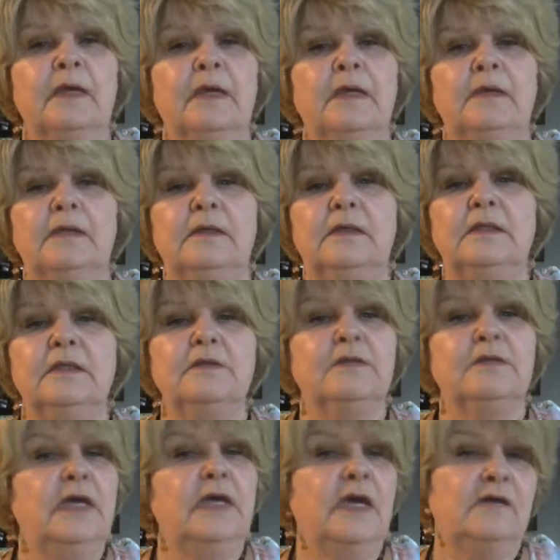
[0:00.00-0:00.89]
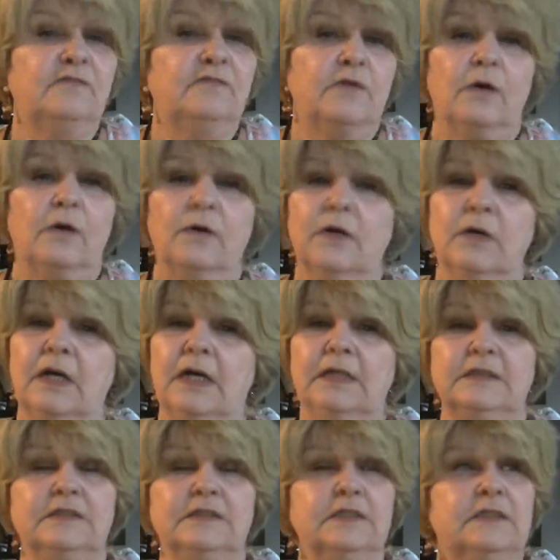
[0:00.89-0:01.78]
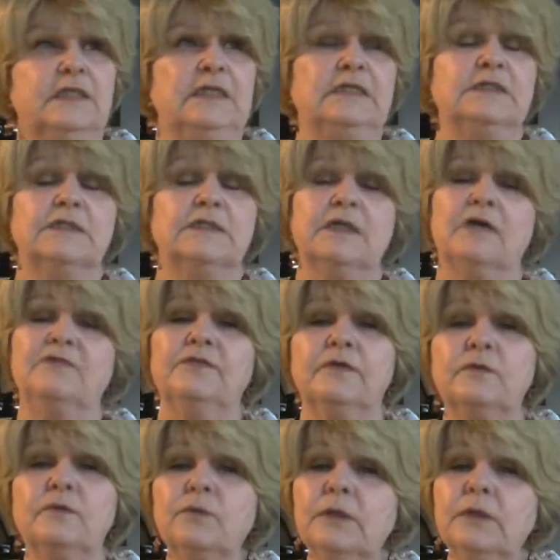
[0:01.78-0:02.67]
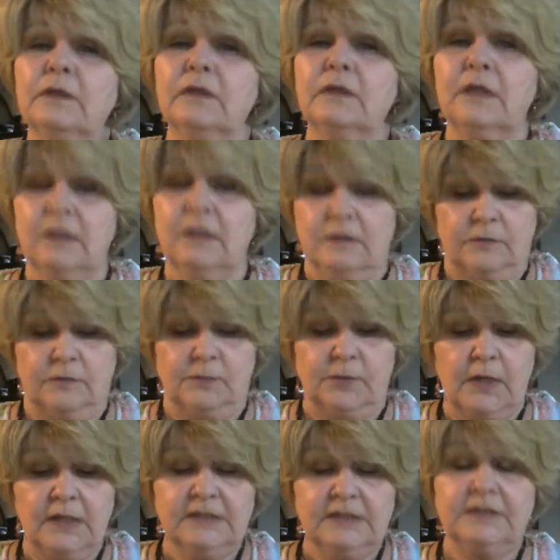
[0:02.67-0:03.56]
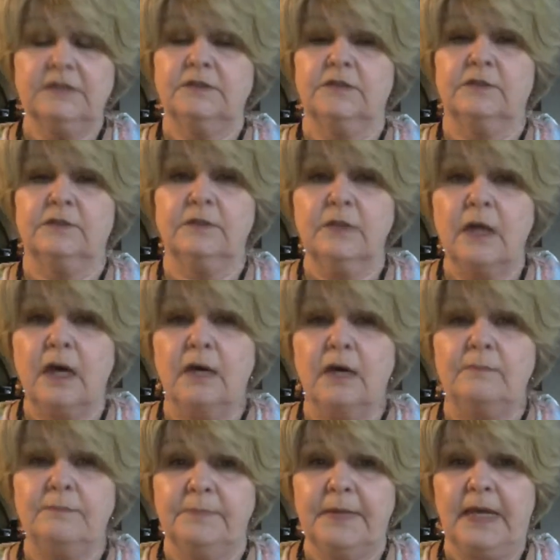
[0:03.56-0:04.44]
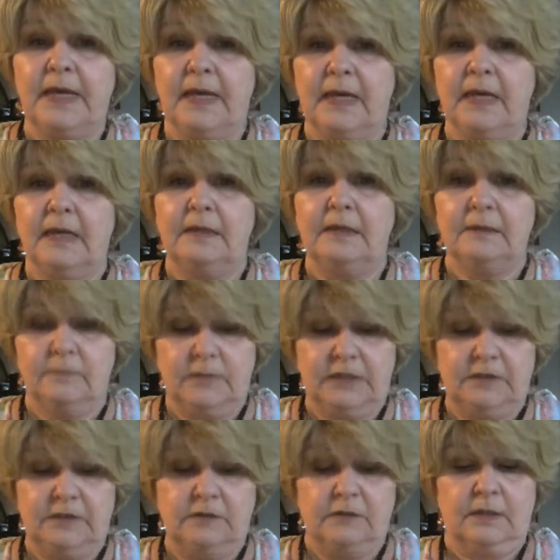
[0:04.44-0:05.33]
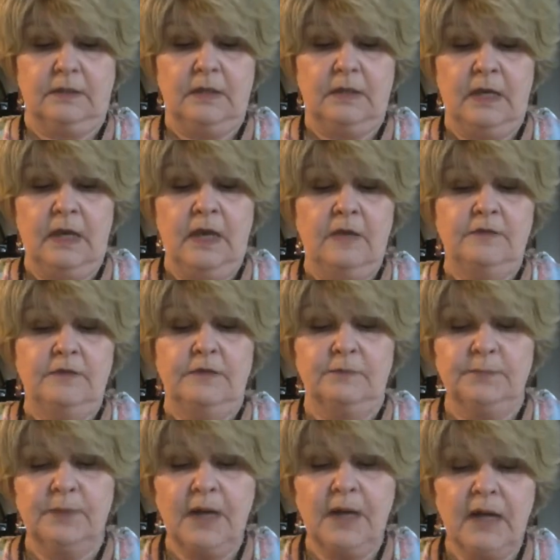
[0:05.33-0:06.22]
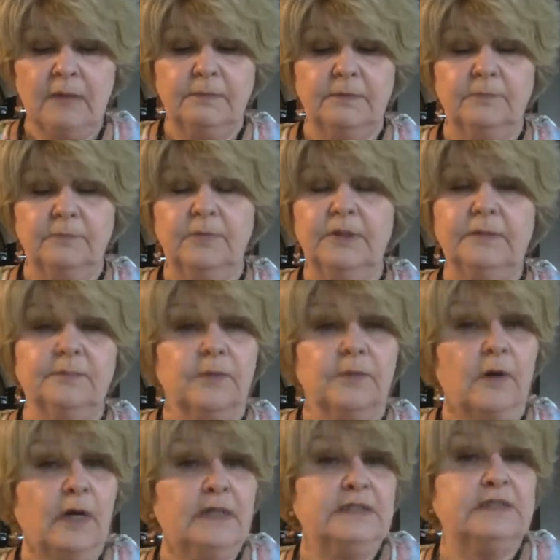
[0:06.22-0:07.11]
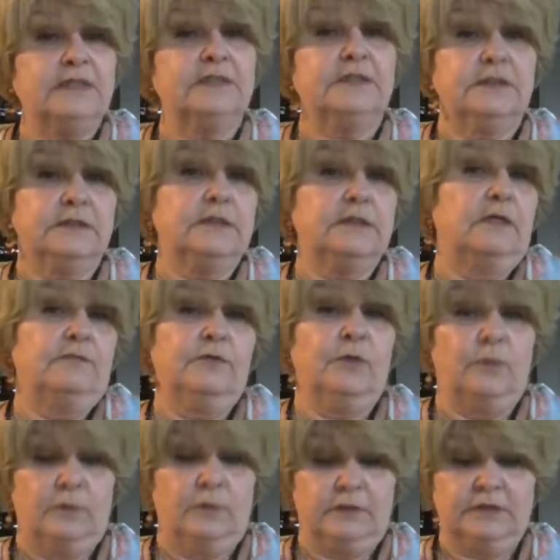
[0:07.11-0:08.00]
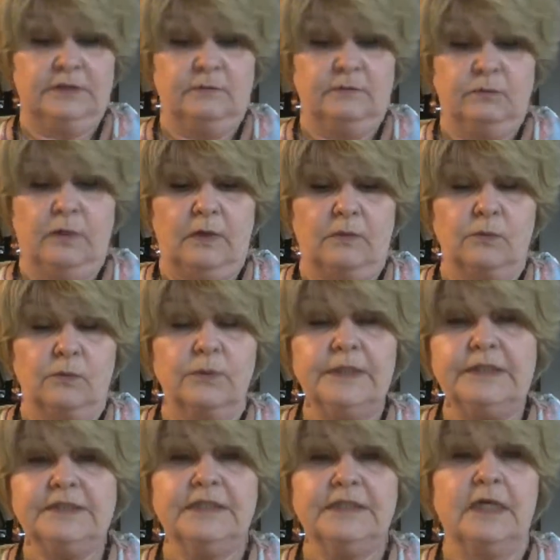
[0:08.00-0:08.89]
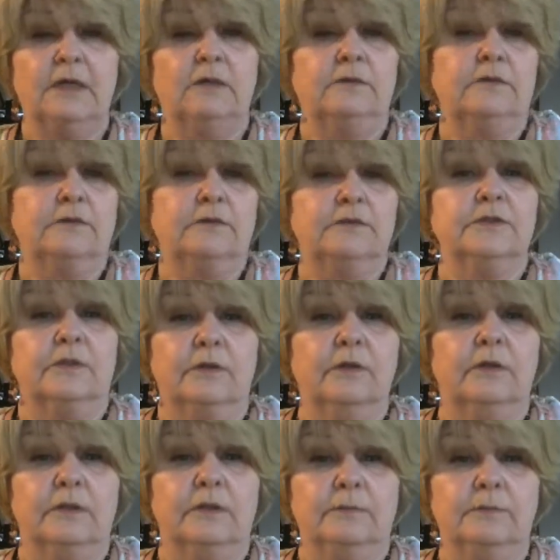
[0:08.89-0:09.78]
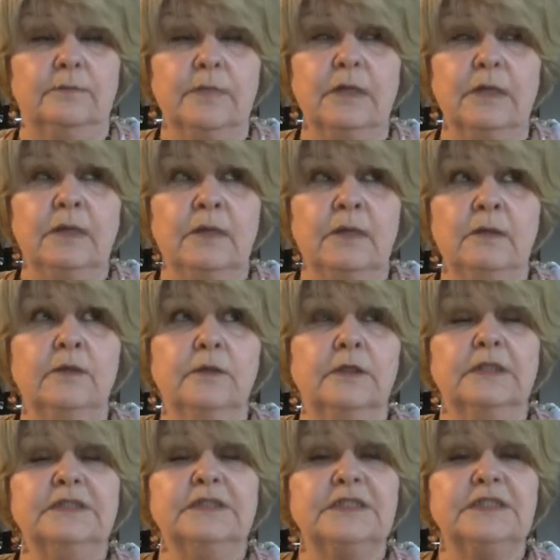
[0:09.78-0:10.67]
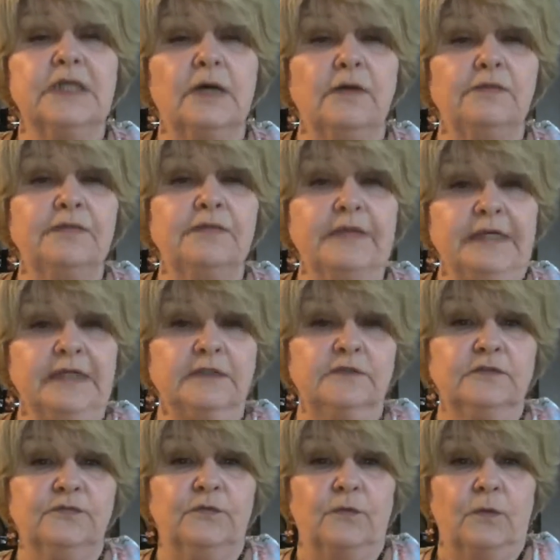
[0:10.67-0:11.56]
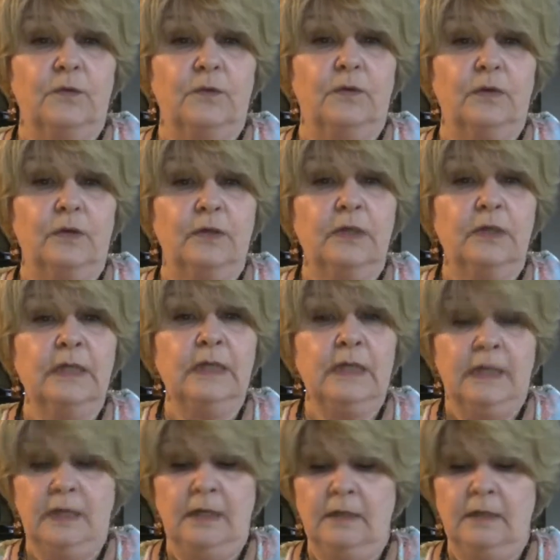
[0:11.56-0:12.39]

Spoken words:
And they have all kinds of neat stuff, and really their prices are not bad. I mean, they're probably prices, of course, of what resellers are gonna sell things for.